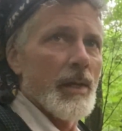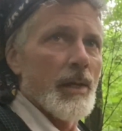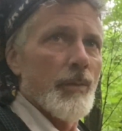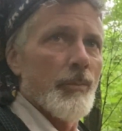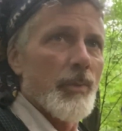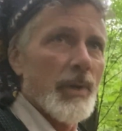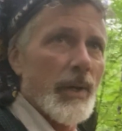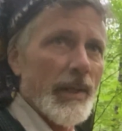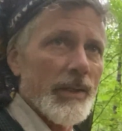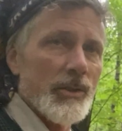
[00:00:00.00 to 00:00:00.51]

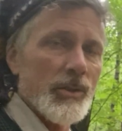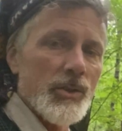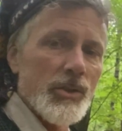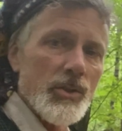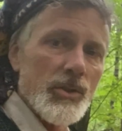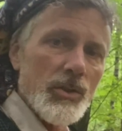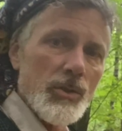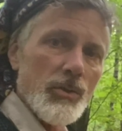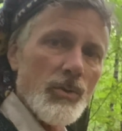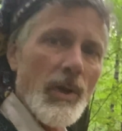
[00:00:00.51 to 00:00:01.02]
But I
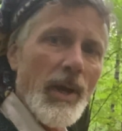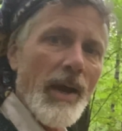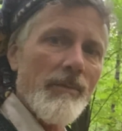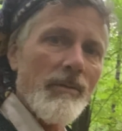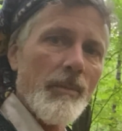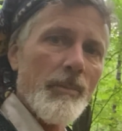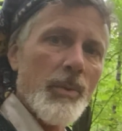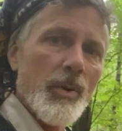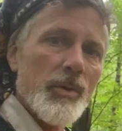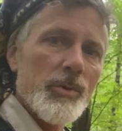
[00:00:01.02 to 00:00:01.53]
do have a
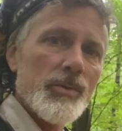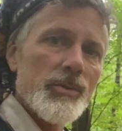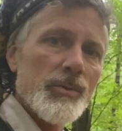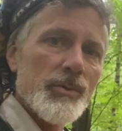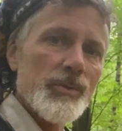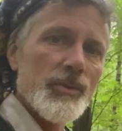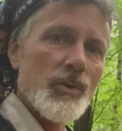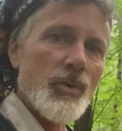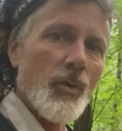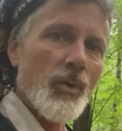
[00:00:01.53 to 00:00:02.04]
personal
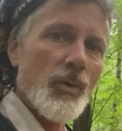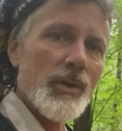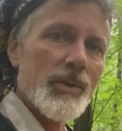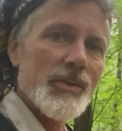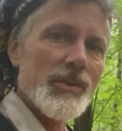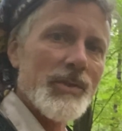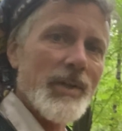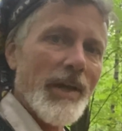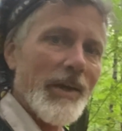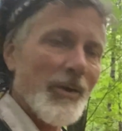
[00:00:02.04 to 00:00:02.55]
score to
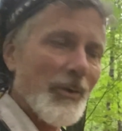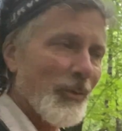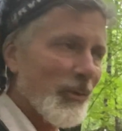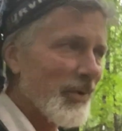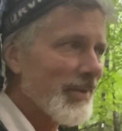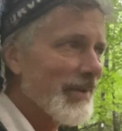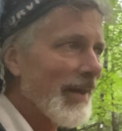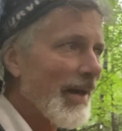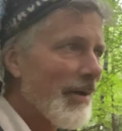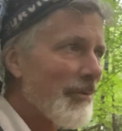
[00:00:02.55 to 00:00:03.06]
settle
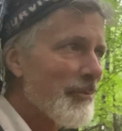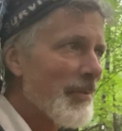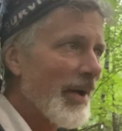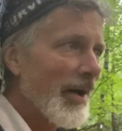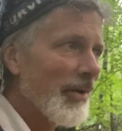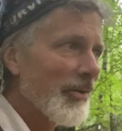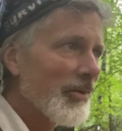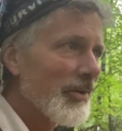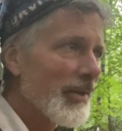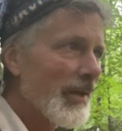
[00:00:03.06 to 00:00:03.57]
with that
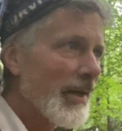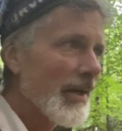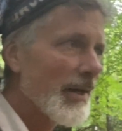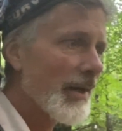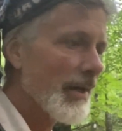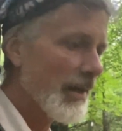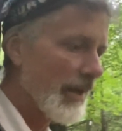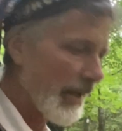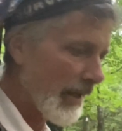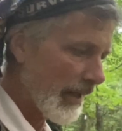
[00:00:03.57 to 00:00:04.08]
mountain.
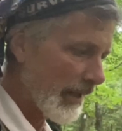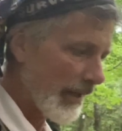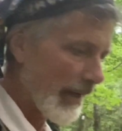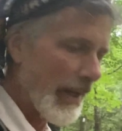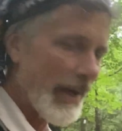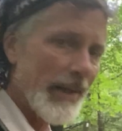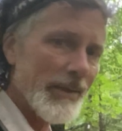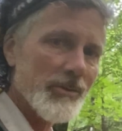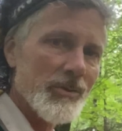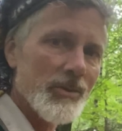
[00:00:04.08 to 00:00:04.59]
And it
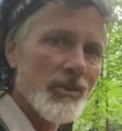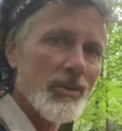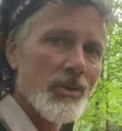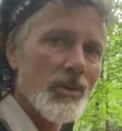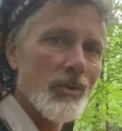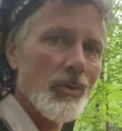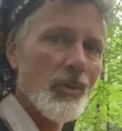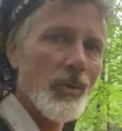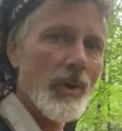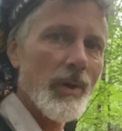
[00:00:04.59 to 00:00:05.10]
has to
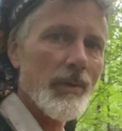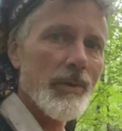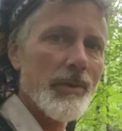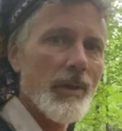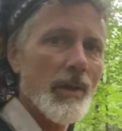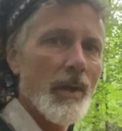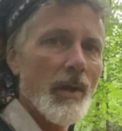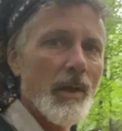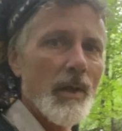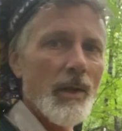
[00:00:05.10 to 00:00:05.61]
do with
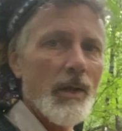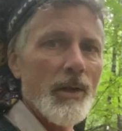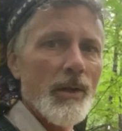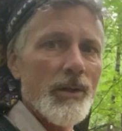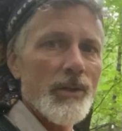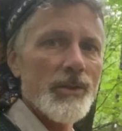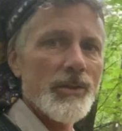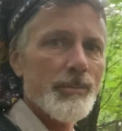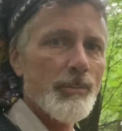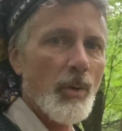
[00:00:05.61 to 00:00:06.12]

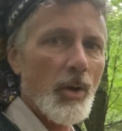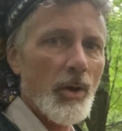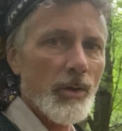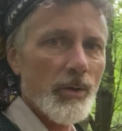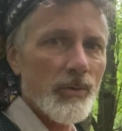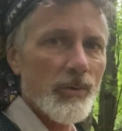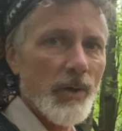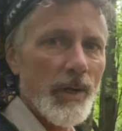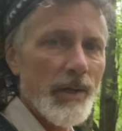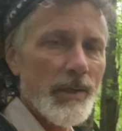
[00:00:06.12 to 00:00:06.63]
Spartan
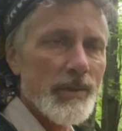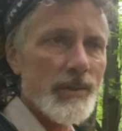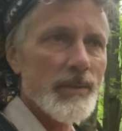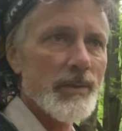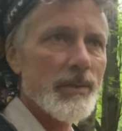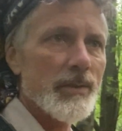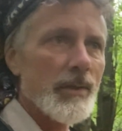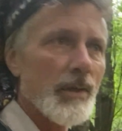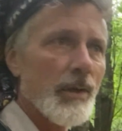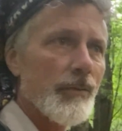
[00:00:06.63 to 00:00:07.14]

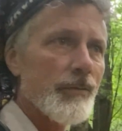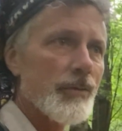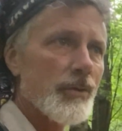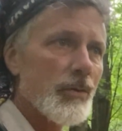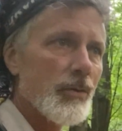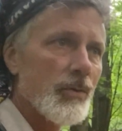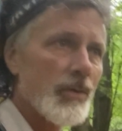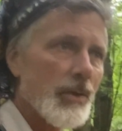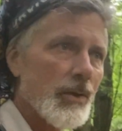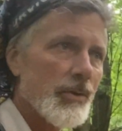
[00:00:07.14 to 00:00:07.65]
race a few
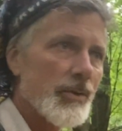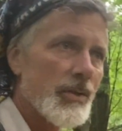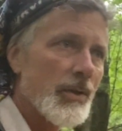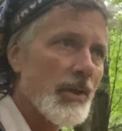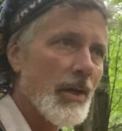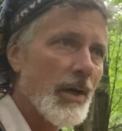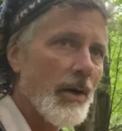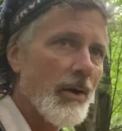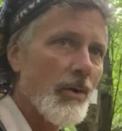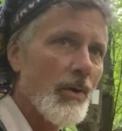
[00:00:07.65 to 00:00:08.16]
years
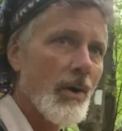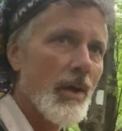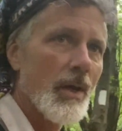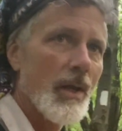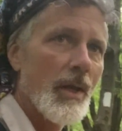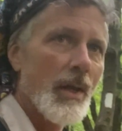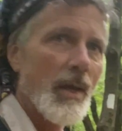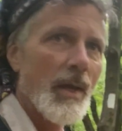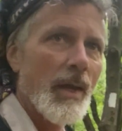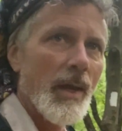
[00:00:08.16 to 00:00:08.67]
ago
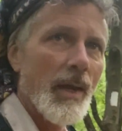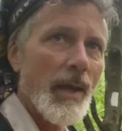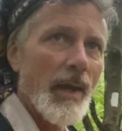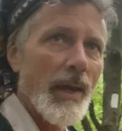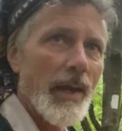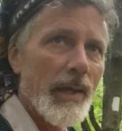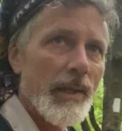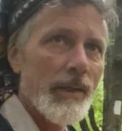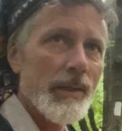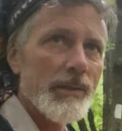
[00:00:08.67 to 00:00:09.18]

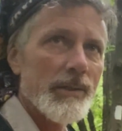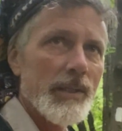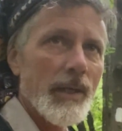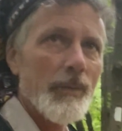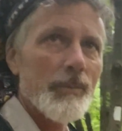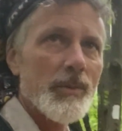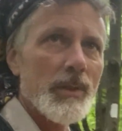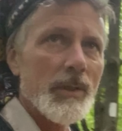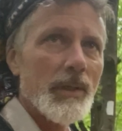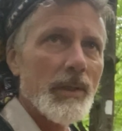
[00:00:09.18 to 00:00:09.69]
and
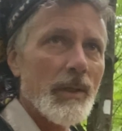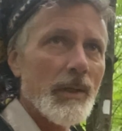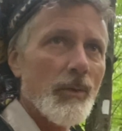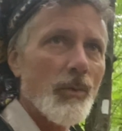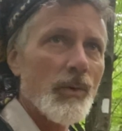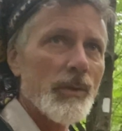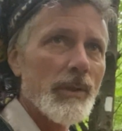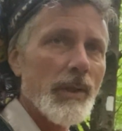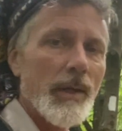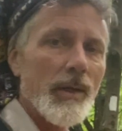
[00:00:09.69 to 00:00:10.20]
attempting
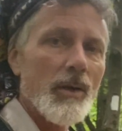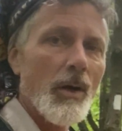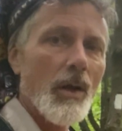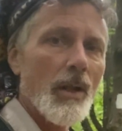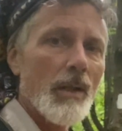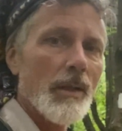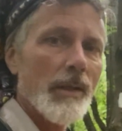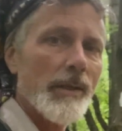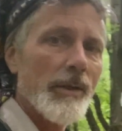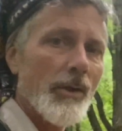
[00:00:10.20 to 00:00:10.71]
what they
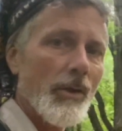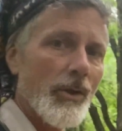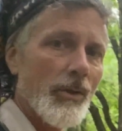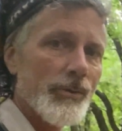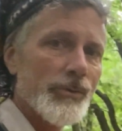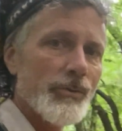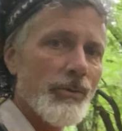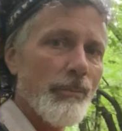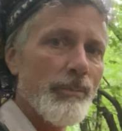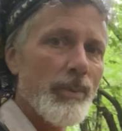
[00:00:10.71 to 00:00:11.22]
call an
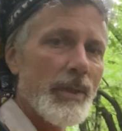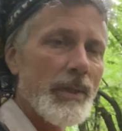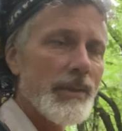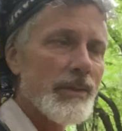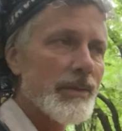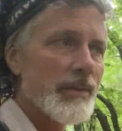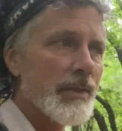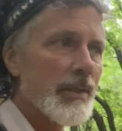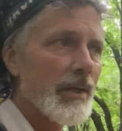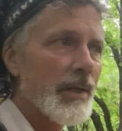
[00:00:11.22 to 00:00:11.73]
ultra
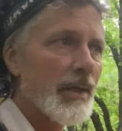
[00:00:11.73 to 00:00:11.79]
beast,